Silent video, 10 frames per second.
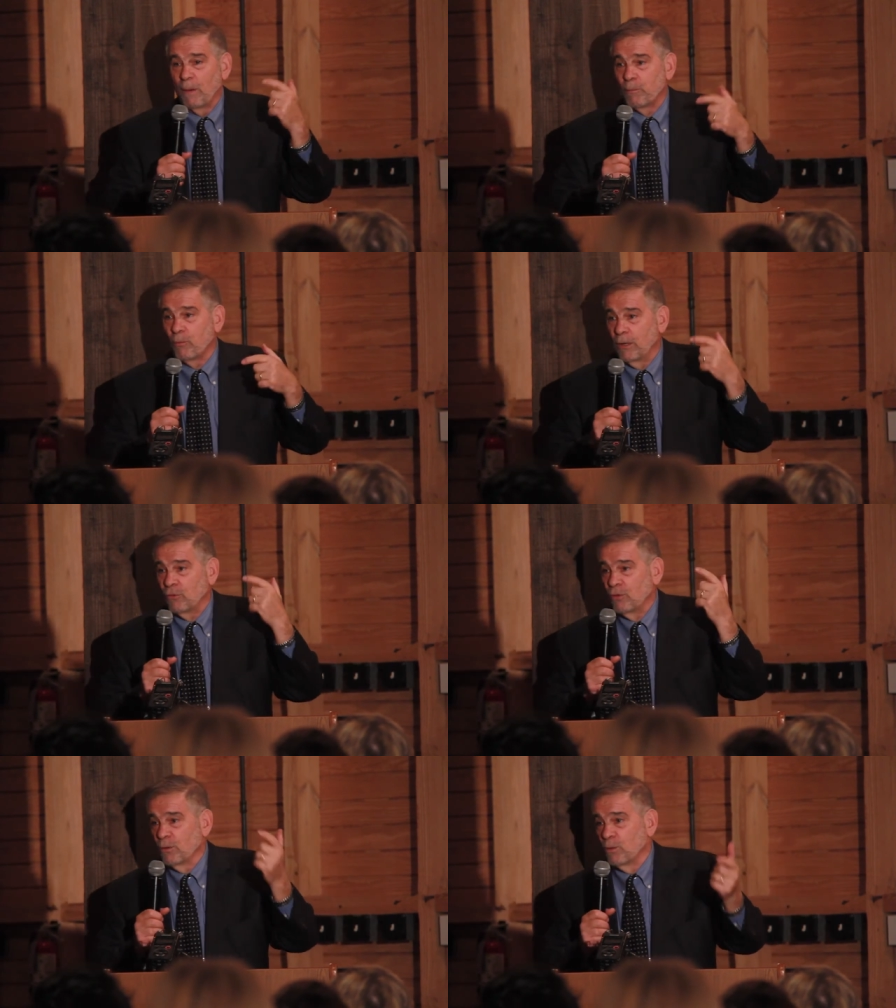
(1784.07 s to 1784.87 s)

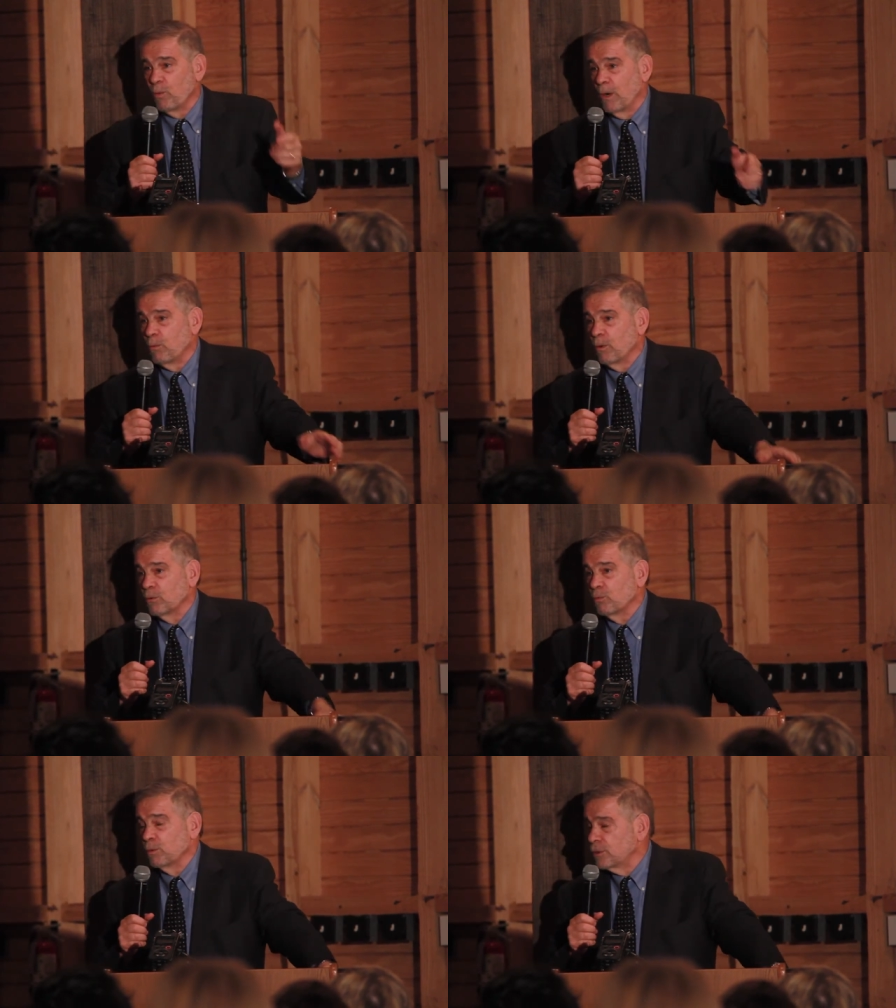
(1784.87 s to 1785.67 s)
operation, the
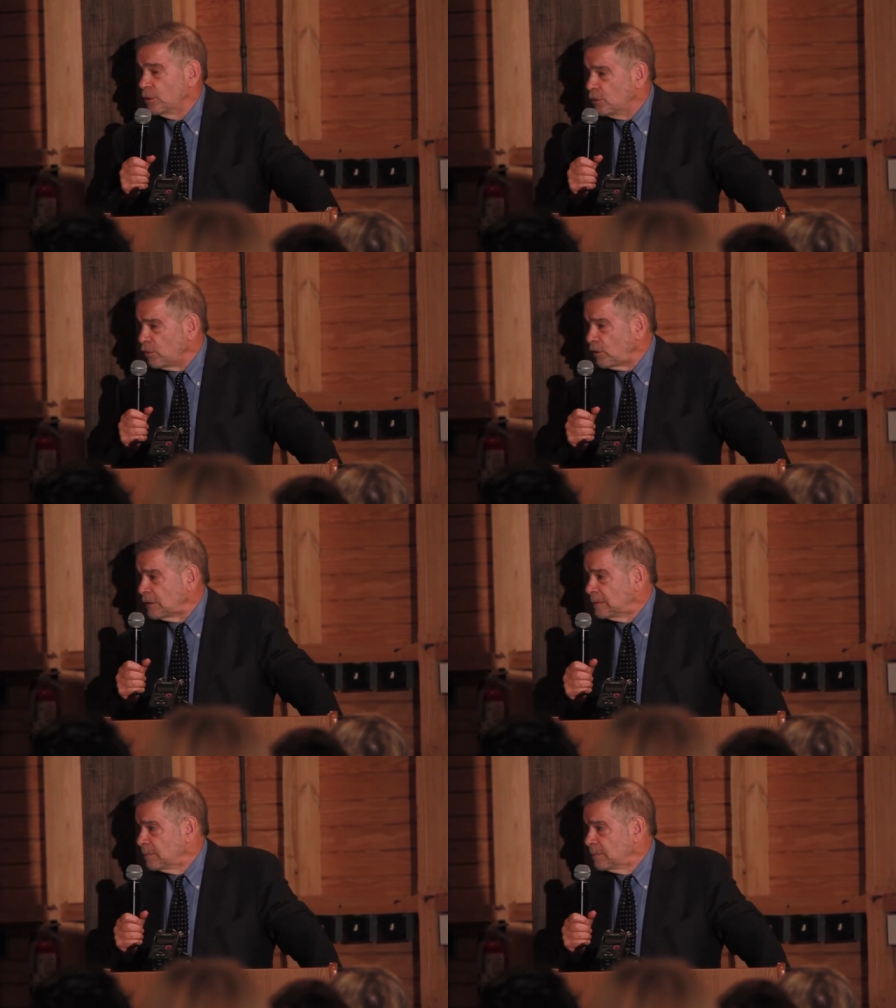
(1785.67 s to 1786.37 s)
railroads were used.